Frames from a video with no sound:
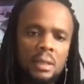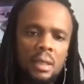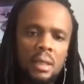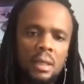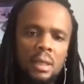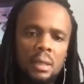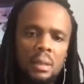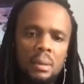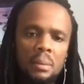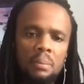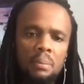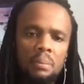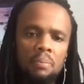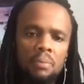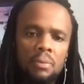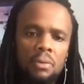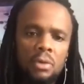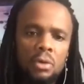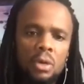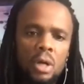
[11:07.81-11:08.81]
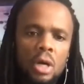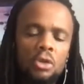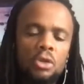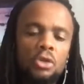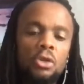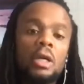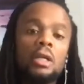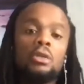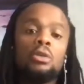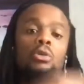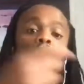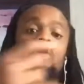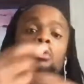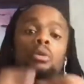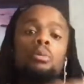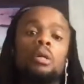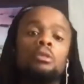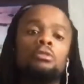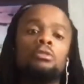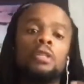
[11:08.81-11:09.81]
How do you get goods from
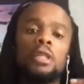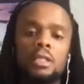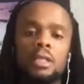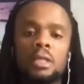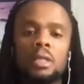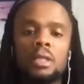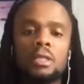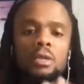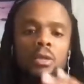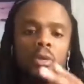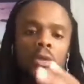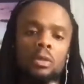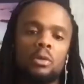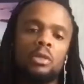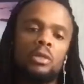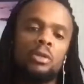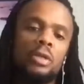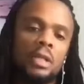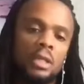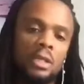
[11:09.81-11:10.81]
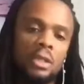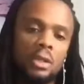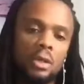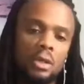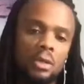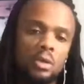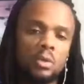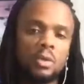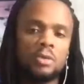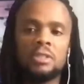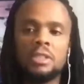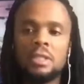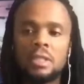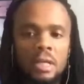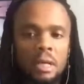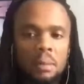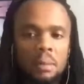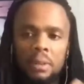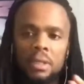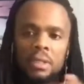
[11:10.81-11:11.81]
manufacturers all the way to the kiosk? So we've seen
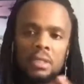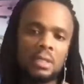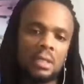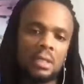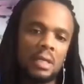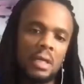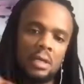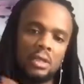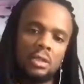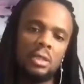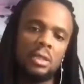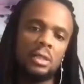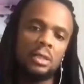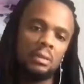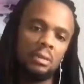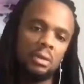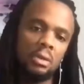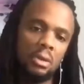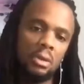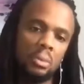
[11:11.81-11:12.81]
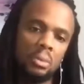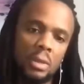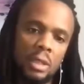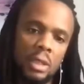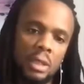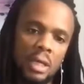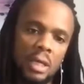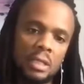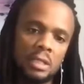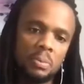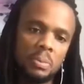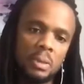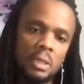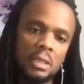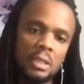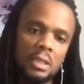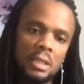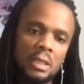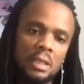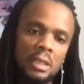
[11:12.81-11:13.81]
companies that are actually, in that space
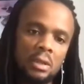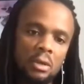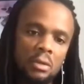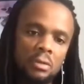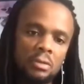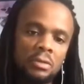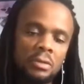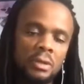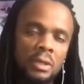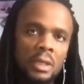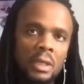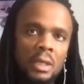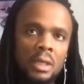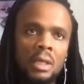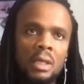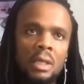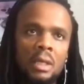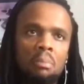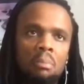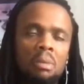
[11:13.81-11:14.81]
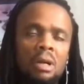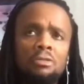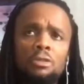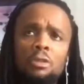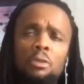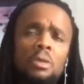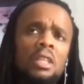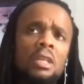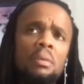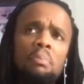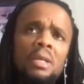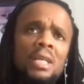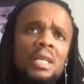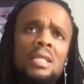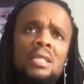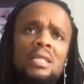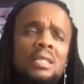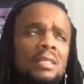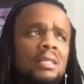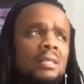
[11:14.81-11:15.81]
taking off. But for me, the
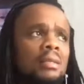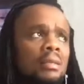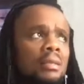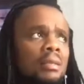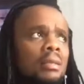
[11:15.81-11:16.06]
biggest